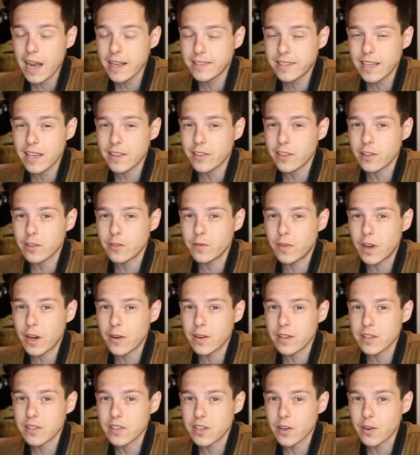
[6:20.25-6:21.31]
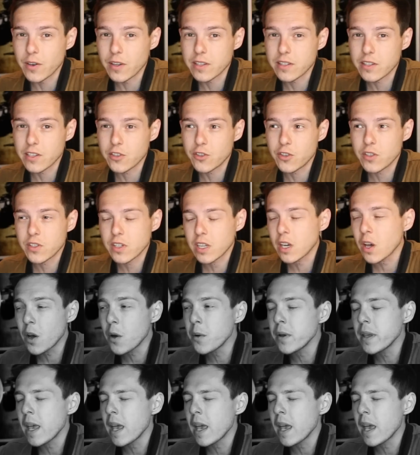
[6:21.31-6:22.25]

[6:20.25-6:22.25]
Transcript: I take this very seriously. She's like, oh